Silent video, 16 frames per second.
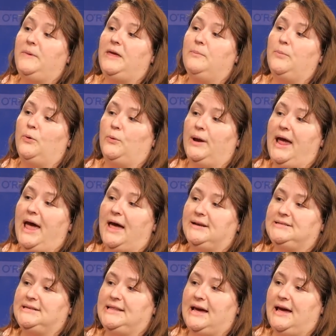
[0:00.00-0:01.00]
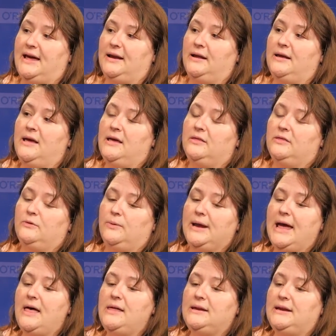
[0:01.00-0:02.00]
people react to that. The
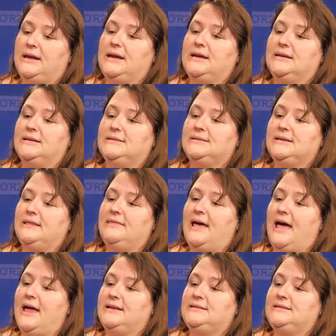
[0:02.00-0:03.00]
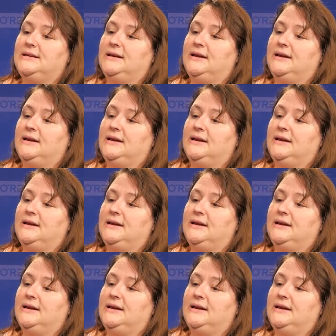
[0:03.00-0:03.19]
reality is that